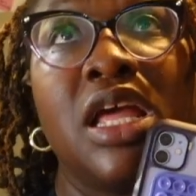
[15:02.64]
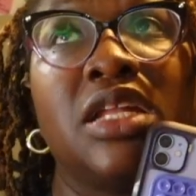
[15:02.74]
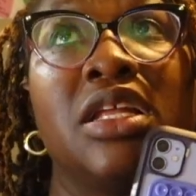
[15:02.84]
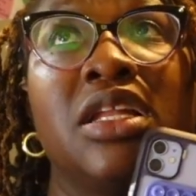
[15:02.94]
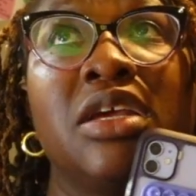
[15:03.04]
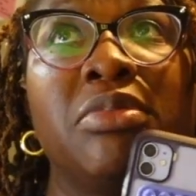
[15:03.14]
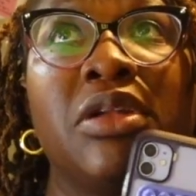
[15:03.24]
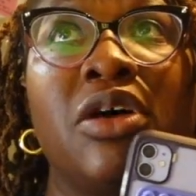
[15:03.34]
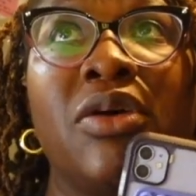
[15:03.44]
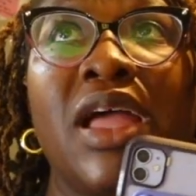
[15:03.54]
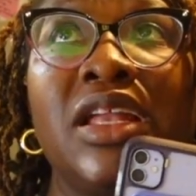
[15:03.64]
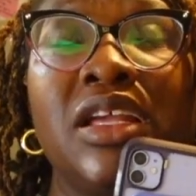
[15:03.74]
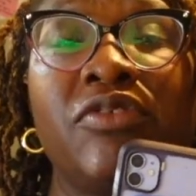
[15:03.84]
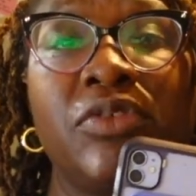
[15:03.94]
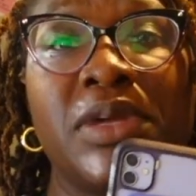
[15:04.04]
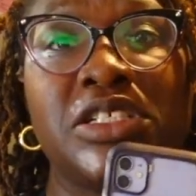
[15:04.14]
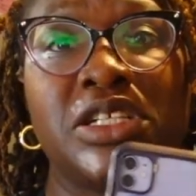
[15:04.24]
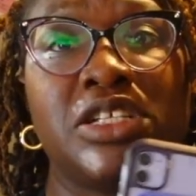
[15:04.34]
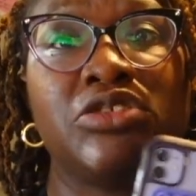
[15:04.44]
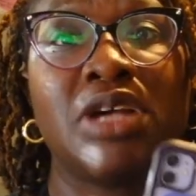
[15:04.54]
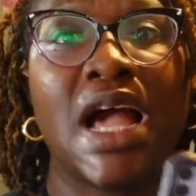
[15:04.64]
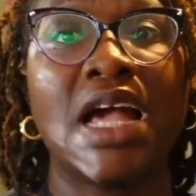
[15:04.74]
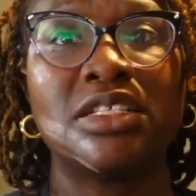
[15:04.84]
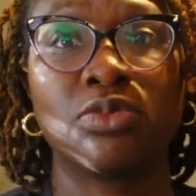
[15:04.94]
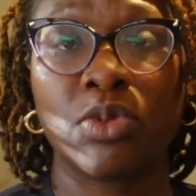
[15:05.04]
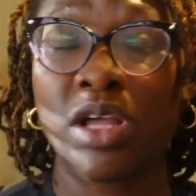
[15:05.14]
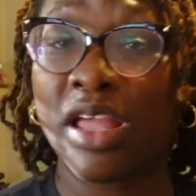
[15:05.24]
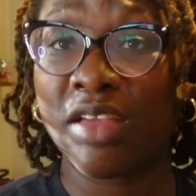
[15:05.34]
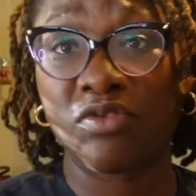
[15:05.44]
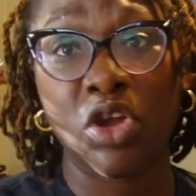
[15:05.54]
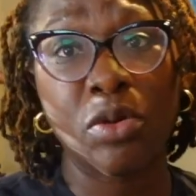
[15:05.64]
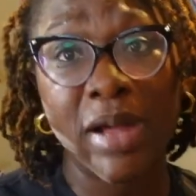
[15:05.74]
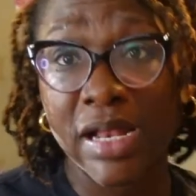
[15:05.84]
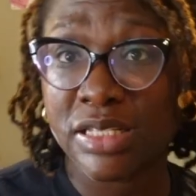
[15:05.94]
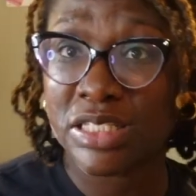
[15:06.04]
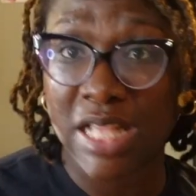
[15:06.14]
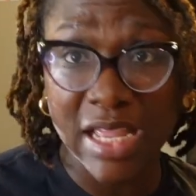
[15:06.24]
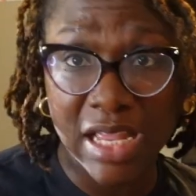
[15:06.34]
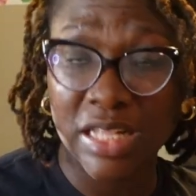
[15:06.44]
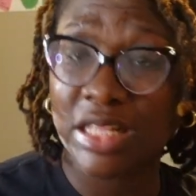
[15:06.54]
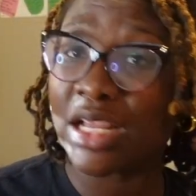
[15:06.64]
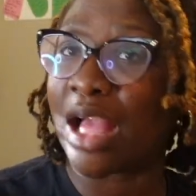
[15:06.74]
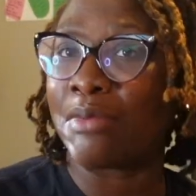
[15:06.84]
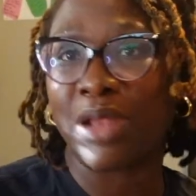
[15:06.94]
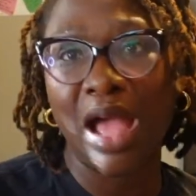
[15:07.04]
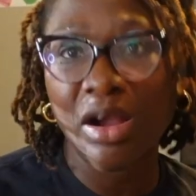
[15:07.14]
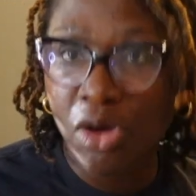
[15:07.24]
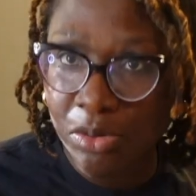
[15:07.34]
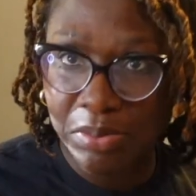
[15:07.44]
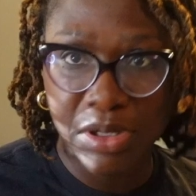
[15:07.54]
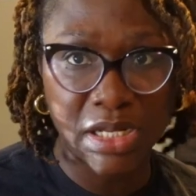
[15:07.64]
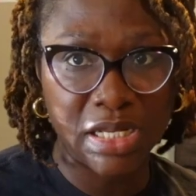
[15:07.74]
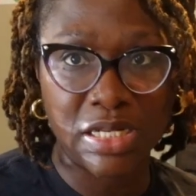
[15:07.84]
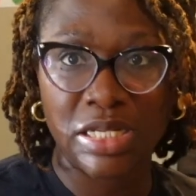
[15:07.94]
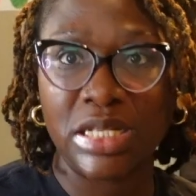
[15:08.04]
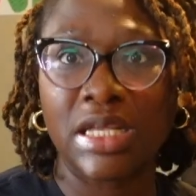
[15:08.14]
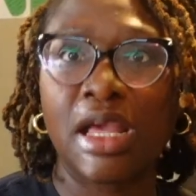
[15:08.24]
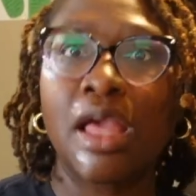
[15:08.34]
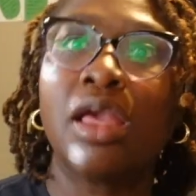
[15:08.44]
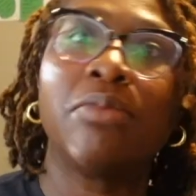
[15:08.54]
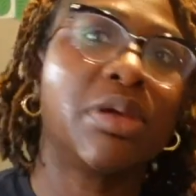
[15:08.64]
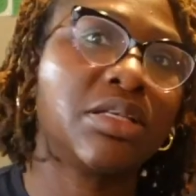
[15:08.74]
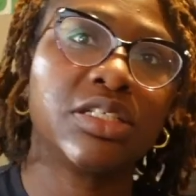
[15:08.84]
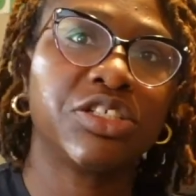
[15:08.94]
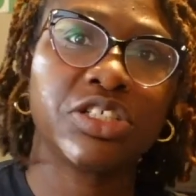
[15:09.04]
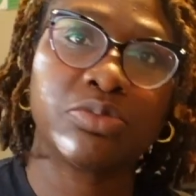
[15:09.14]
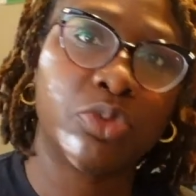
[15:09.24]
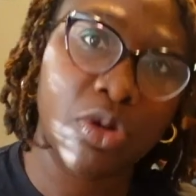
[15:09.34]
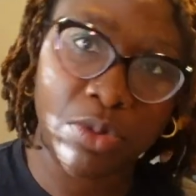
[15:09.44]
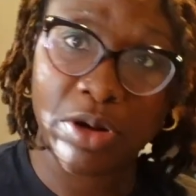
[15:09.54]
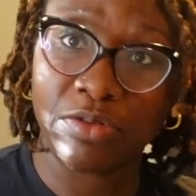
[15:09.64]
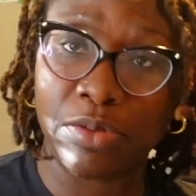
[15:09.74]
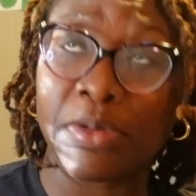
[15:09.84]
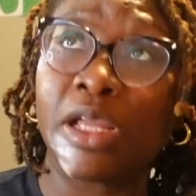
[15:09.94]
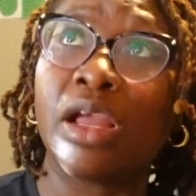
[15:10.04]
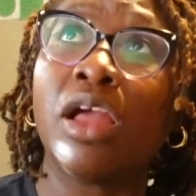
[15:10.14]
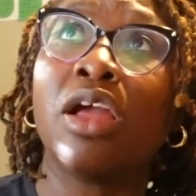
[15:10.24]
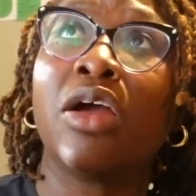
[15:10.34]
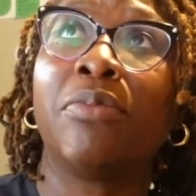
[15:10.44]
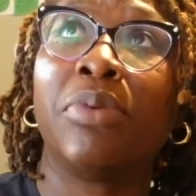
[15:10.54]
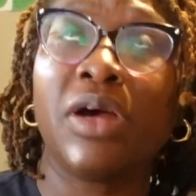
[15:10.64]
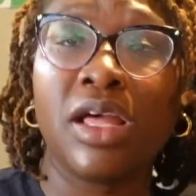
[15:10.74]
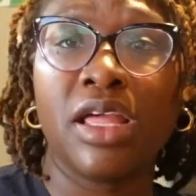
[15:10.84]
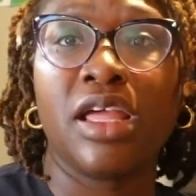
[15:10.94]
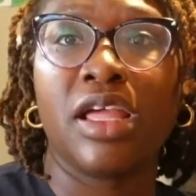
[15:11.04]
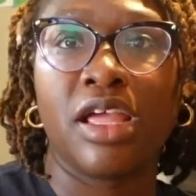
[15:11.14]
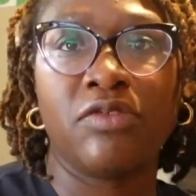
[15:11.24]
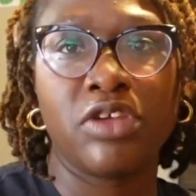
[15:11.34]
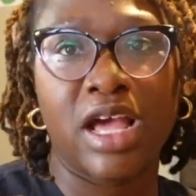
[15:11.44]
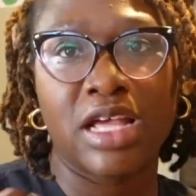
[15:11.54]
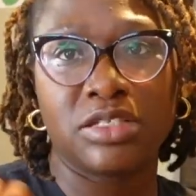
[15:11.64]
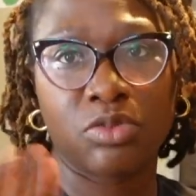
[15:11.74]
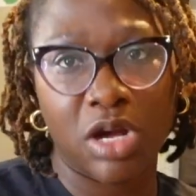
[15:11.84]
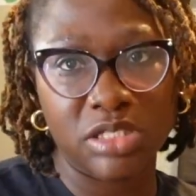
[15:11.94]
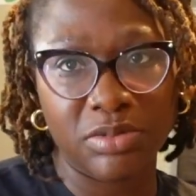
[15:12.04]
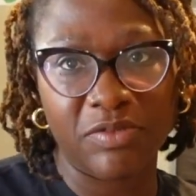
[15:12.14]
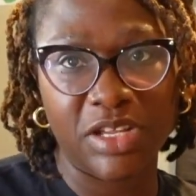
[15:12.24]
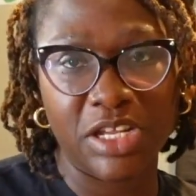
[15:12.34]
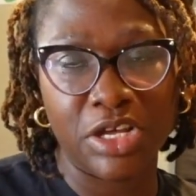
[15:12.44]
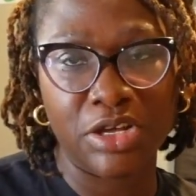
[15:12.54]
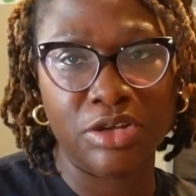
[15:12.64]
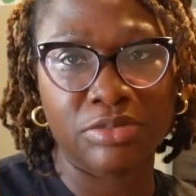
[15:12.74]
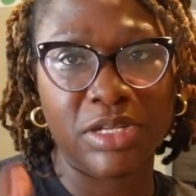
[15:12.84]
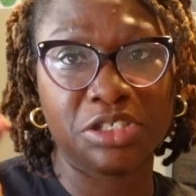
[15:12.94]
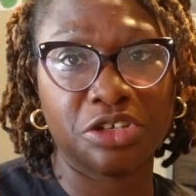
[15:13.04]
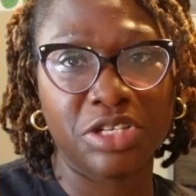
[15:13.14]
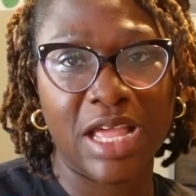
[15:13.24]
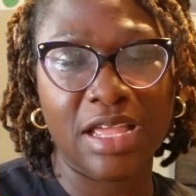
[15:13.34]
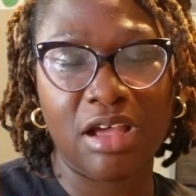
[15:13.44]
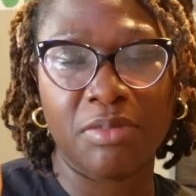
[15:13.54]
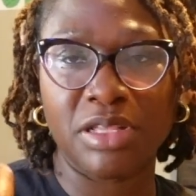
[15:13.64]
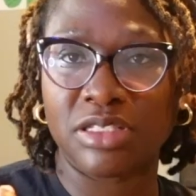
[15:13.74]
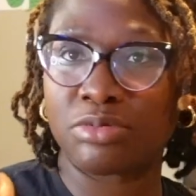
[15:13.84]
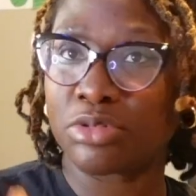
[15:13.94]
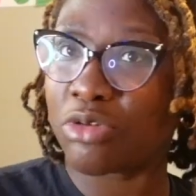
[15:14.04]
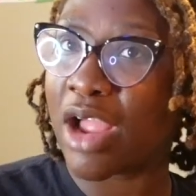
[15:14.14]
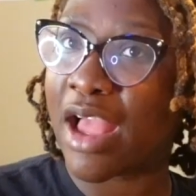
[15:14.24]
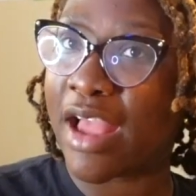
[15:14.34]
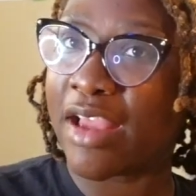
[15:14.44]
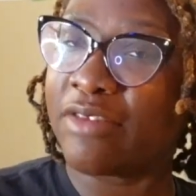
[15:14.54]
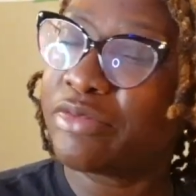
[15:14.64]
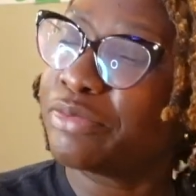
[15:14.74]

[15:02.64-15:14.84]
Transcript: the link below. Any information that you guys want, if nobody say anything, I'm not gonna put it in a link because it's just more work for me. But if you guys watch my videos, make sure you like, comment, subscribe,